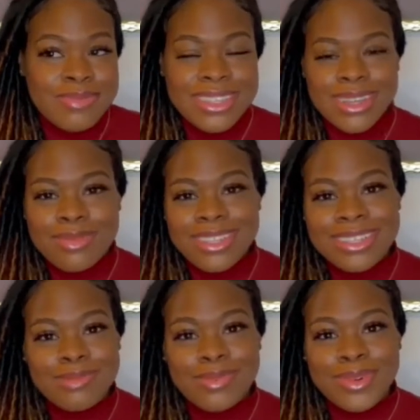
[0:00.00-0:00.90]
Something
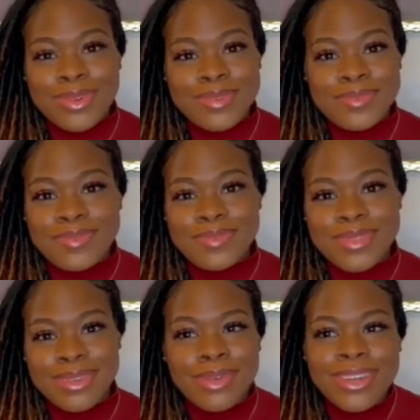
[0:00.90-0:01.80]
simple.
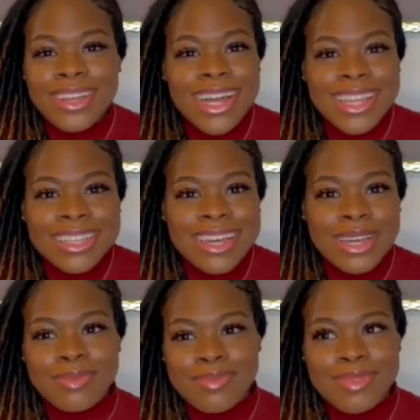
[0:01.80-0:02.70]
We were young at the
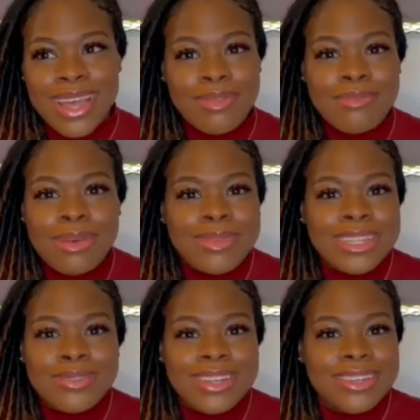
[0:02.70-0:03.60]
time. I'm in my
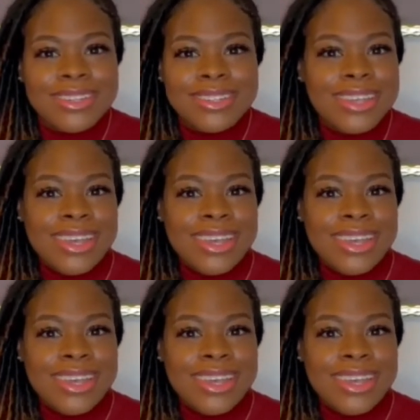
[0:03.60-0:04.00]
mid-20s.